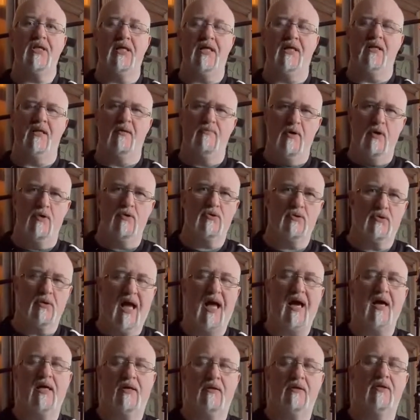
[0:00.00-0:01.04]
thing, and
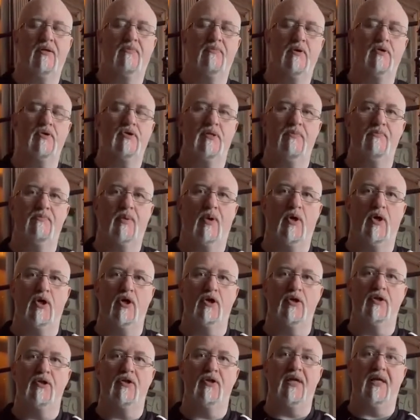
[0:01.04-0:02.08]
arguably the most
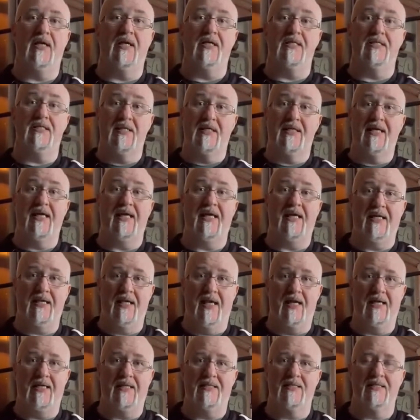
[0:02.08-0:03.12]
important thing, is the key
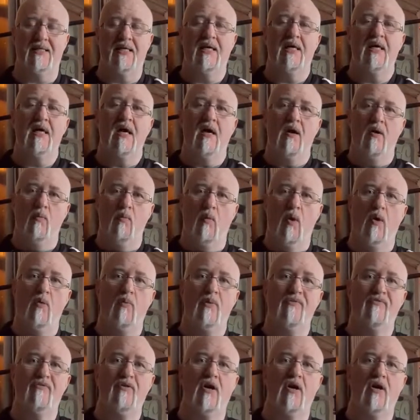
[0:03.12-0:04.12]
light. And what we've